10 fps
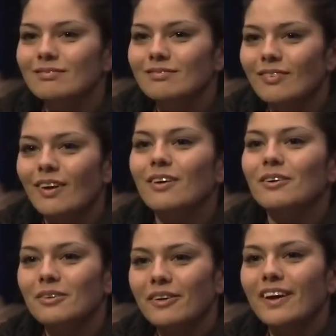So,
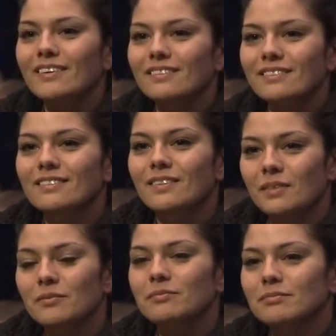but there's been some
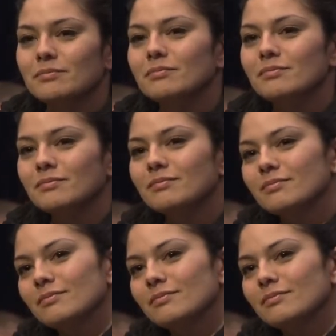planets where they think they may